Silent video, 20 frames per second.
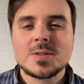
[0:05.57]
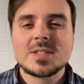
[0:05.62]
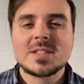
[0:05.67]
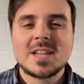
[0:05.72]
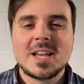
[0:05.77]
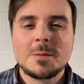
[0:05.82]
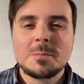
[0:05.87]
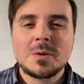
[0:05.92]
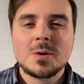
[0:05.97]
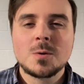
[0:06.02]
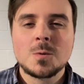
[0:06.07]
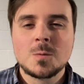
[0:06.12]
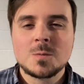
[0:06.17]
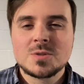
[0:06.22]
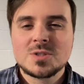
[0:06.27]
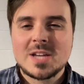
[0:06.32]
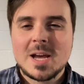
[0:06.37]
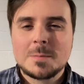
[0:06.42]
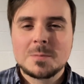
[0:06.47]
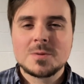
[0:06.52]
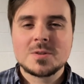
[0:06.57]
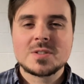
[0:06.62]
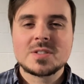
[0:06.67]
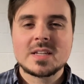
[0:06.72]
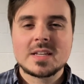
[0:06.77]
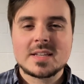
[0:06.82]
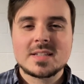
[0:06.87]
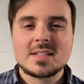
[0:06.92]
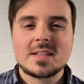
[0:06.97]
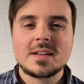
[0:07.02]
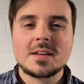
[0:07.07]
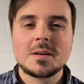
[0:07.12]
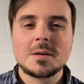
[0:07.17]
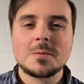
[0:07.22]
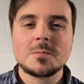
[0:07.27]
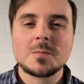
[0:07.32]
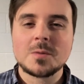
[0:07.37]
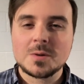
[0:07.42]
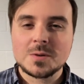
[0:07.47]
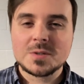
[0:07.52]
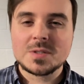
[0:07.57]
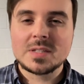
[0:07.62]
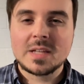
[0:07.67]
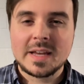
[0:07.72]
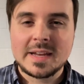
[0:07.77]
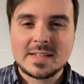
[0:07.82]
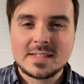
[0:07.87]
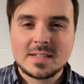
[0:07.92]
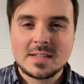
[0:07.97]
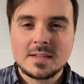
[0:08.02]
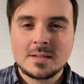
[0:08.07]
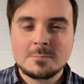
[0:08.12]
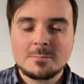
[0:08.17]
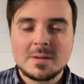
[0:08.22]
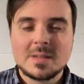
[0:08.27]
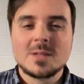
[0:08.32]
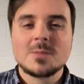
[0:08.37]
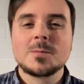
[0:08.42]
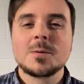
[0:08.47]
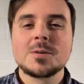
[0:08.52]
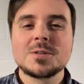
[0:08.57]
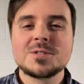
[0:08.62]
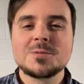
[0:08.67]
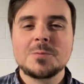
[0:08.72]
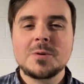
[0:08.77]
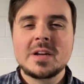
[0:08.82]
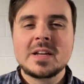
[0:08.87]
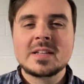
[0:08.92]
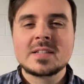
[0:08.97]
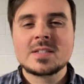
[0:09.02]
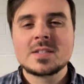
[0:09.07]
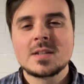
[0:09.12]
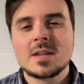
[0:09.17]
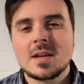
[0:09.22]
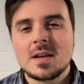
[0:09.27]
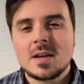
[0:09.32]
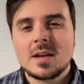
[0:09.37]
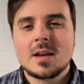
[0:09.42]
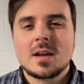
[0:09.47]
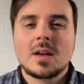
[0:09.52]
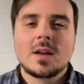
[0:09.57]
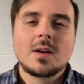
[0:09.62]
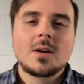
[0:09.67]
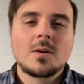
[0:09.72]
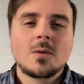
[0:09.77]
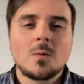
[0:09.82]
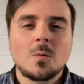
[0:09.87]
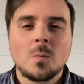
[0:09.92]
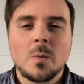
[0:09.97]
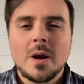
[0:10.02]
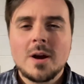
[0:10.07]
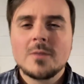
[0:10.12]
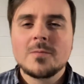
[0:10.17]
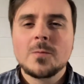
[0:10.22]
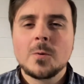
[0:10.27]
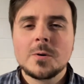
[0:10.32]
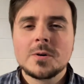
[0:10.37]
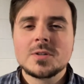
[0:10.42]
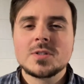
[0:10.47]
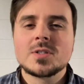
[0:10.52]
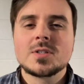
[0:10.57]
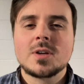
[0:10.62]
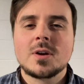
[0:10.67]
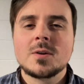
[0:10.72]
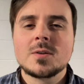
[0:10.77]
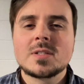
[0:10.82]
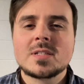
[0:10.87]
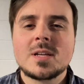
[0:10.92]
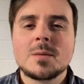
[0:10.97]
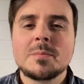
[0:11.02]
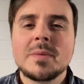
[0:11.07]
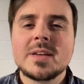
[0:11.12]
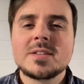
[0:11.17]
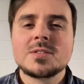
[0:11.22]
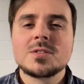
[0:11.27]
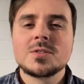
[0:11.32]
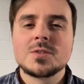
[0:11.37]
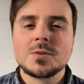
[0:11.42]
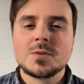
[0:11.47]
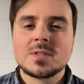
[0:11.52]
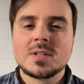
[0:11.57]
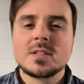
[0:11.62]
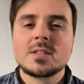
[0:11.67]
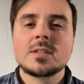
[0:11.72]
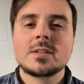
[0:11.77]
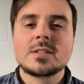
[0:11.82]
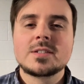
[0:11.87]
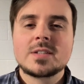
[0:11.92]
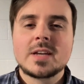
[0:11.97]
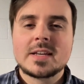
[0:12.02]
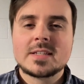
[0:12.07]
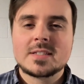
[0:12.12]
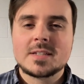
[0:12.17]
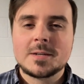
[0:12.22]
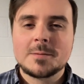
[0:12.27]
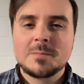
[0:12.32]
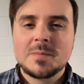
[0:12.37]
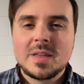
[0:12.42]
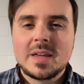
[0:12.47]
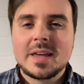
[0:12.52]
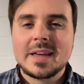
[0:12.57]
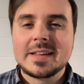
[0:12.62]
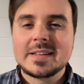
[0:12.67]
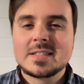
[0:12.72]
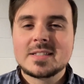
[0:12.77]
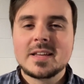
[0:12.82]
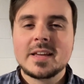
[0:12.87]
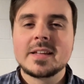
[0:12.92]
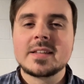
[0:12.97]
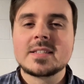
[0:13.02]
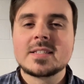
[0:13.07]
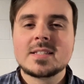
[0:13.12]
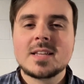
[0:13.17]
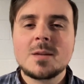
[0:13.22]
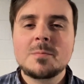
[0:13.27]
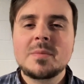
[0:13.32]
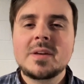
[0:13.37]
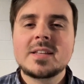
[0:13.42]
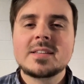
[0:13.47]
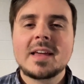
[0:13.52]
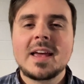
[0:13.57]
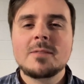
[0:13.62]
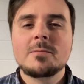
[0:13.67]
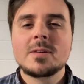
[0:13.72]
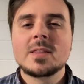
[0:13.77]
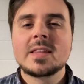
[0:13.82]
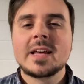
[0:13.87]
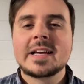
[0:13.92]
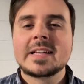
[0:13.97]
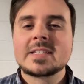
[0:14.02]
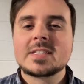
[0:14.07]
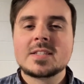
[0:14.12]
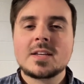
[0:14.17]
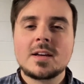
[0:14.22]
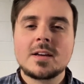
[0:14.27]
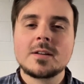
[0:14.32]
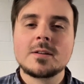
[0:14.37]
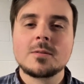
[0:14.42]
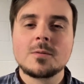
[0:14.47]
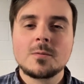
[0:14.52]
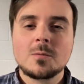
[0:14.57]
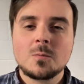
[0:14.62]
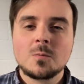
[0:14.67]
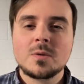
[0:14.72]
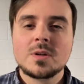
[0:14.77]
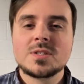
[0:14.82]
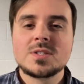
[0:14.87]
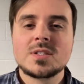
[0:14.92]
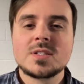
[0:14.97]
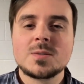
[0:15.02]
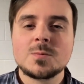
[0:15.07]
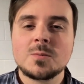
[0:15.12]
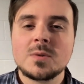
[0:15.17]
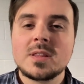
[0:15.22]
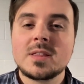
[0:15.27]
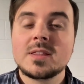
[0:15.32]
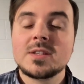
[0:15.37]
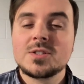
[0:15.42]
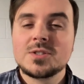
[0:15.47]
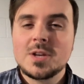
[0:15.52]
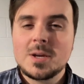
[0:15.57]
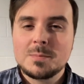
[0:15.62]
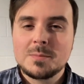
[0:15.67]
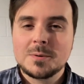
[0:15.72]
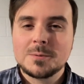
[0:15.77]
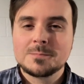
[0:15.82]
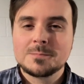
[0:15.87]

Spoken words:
Samuel chapter 16 verse 19, and the verse reads, "Wherefore Saul sent messengers unto Jesse and said, Send me David thy son, which is with the sheep."